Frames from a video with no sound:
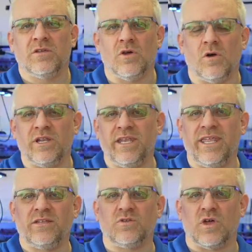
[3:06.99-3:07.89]
You only
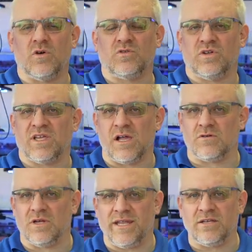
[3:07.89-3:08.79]
need to go to the
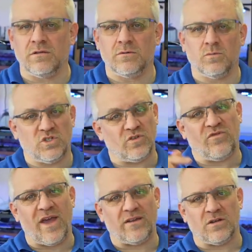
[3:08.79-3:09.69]
calculator, which you
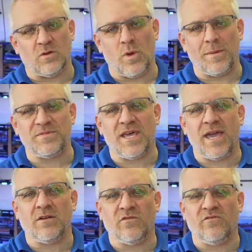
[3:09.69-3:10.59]
find on the
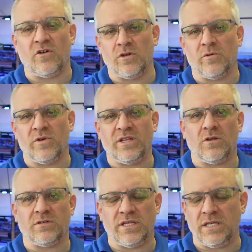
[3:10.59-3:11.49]
website on fauna marin
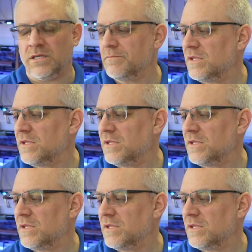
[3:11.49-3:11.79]
dot d e.